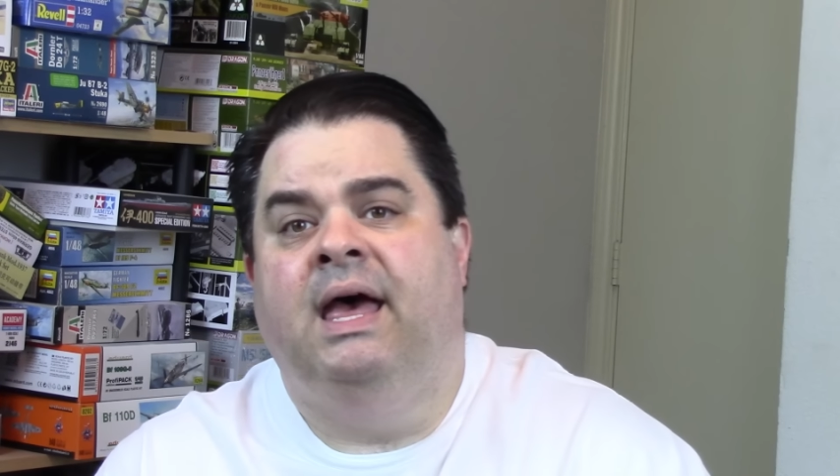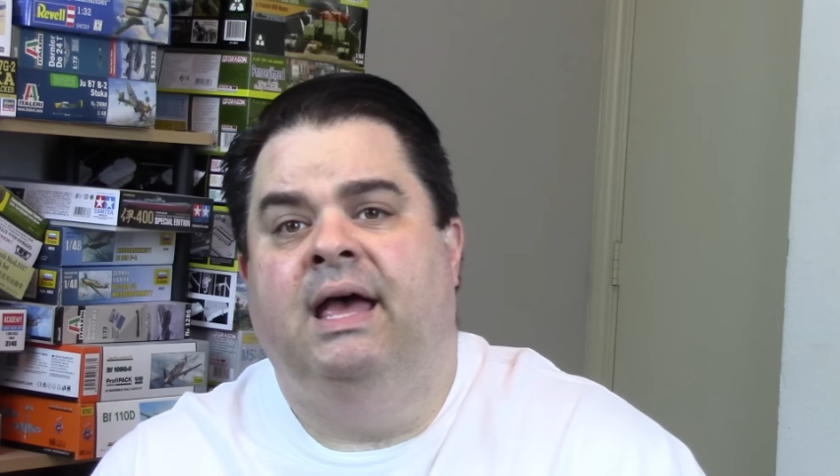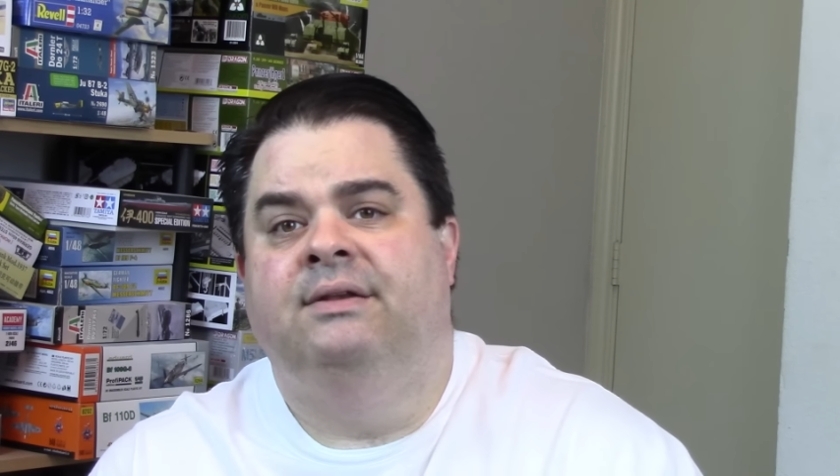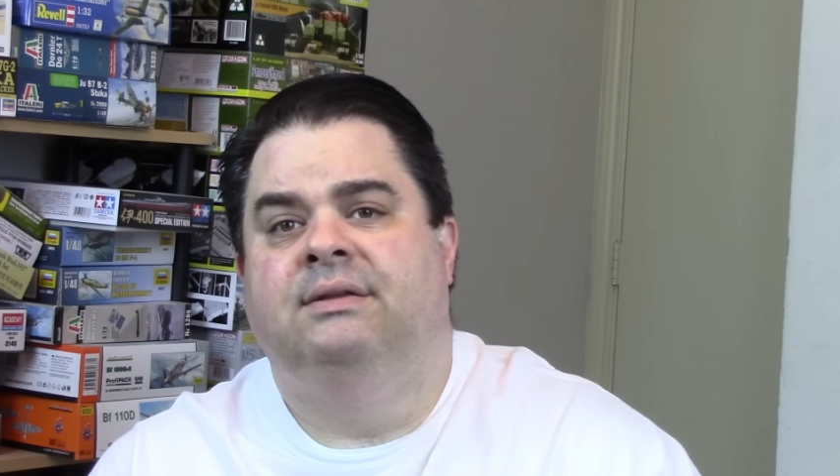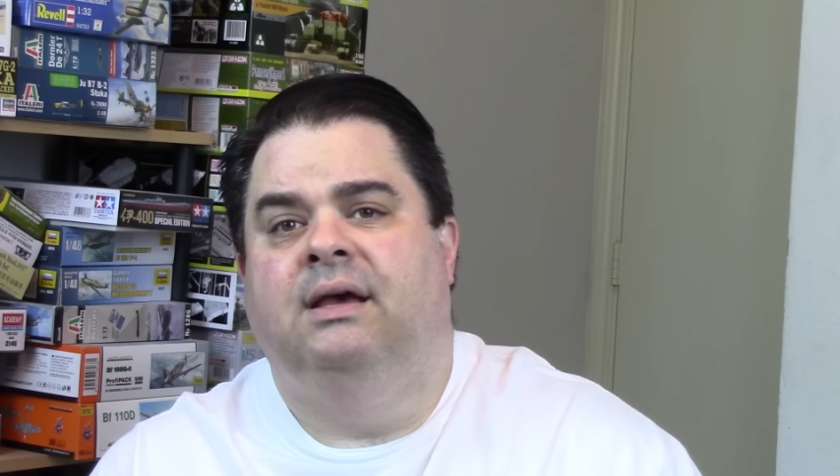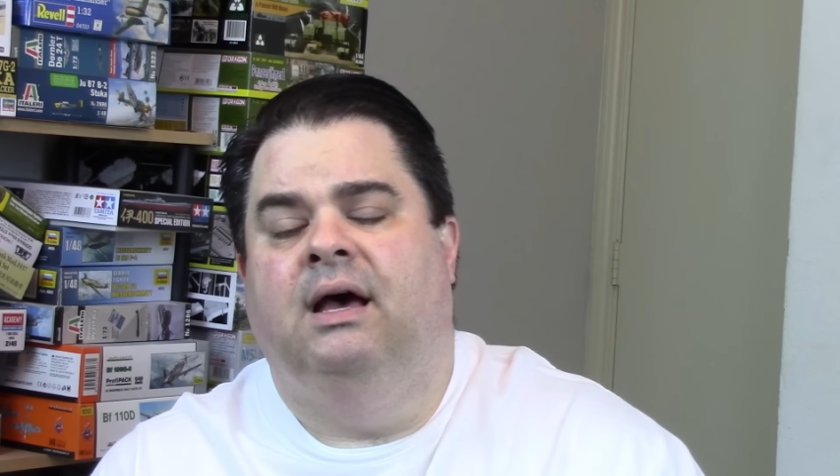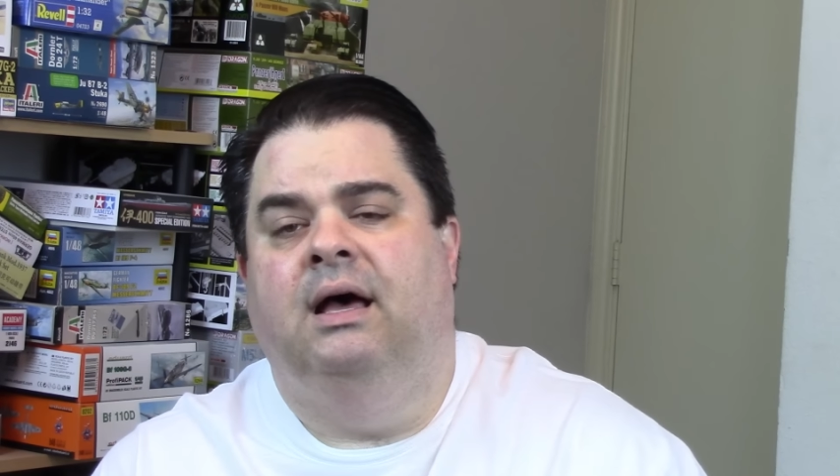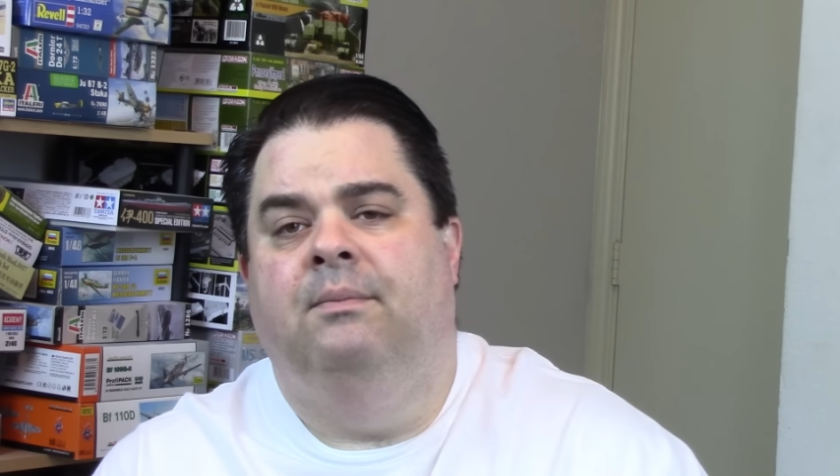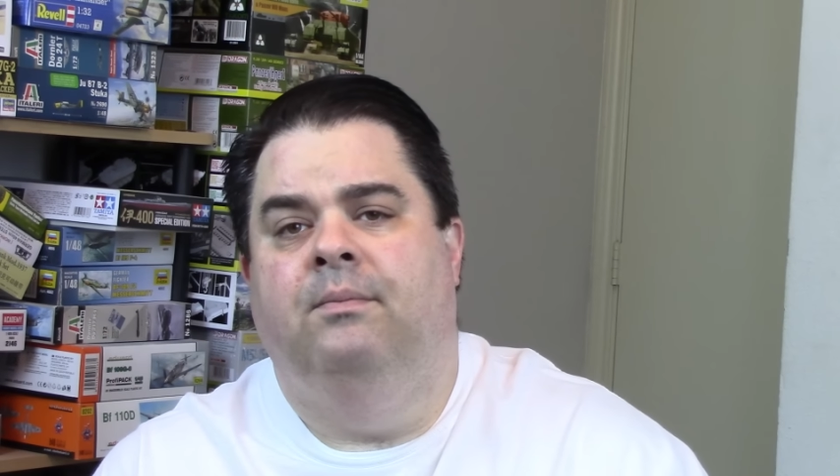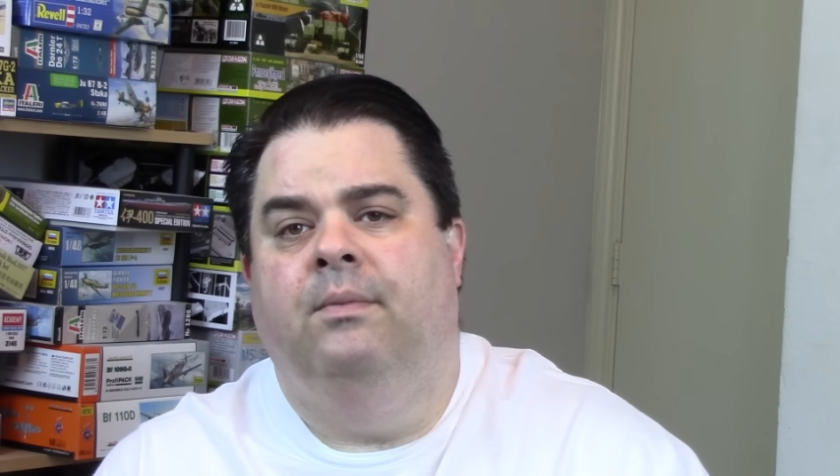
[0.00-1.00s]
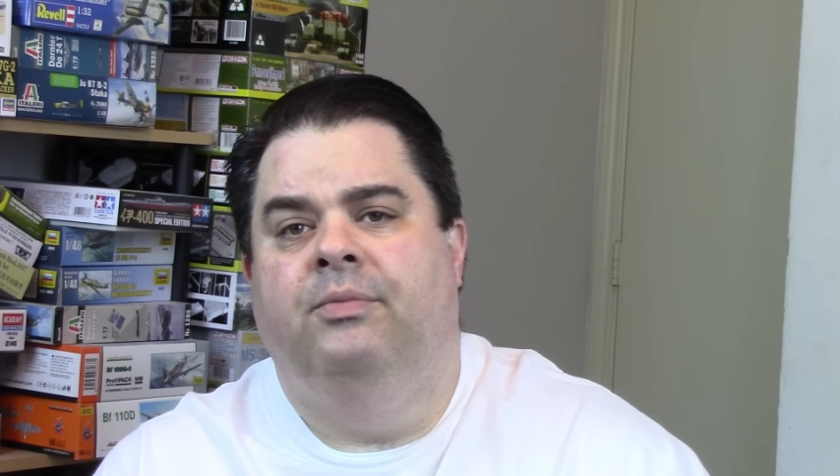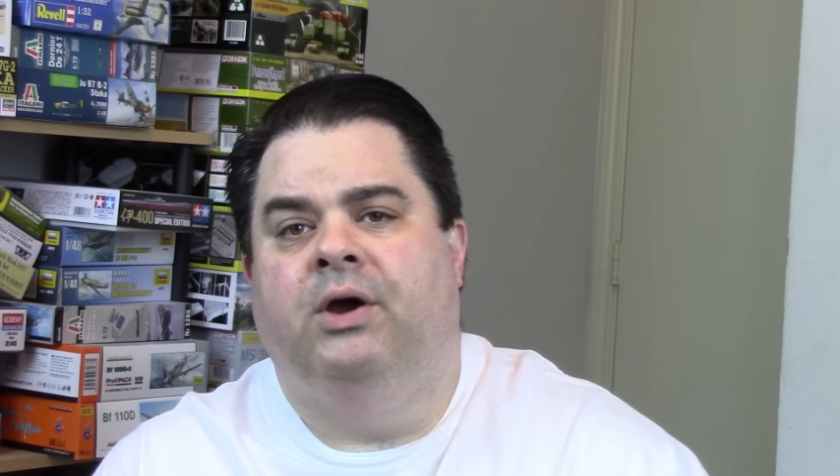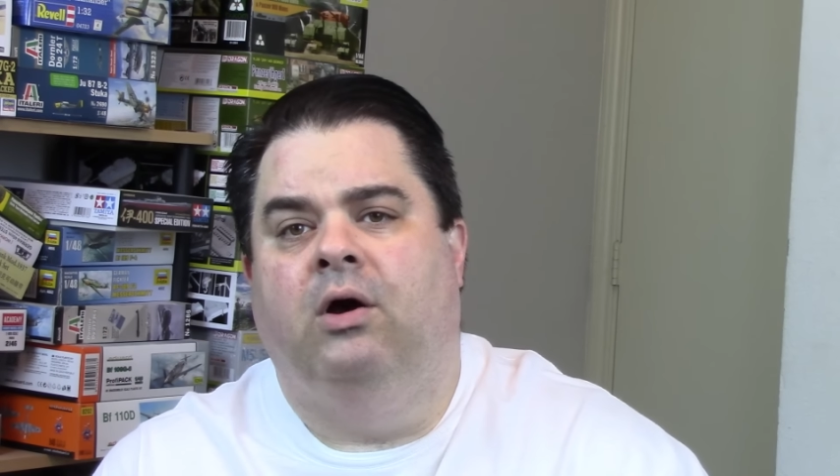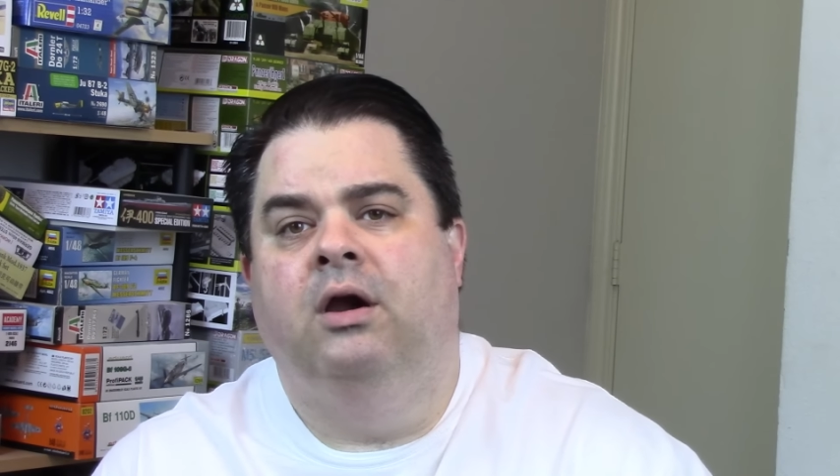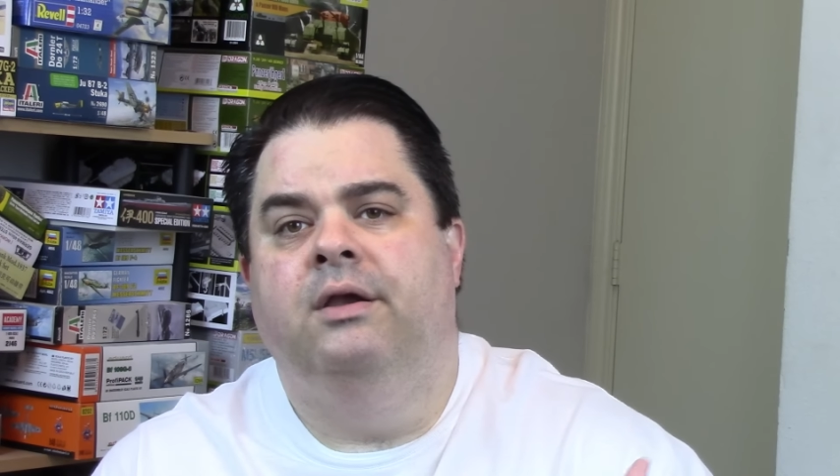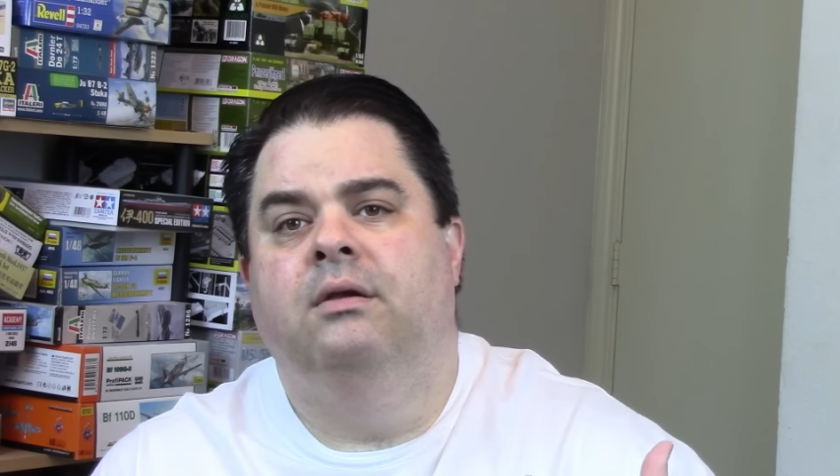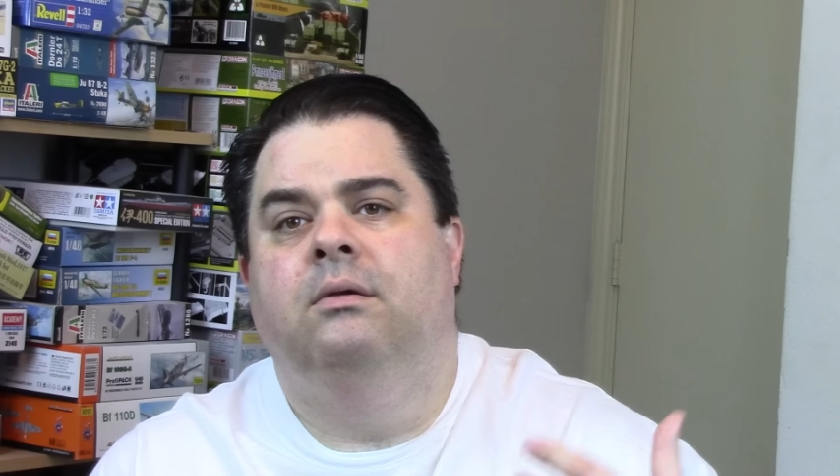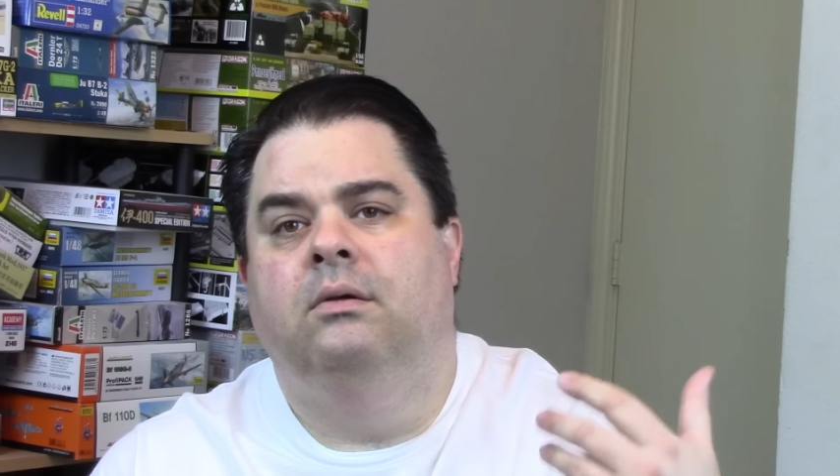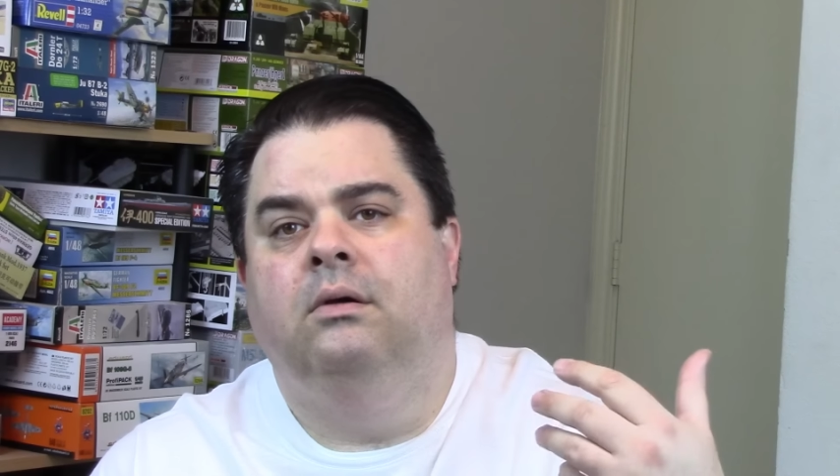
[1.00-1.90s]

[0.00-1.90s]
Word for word: that um, there aren't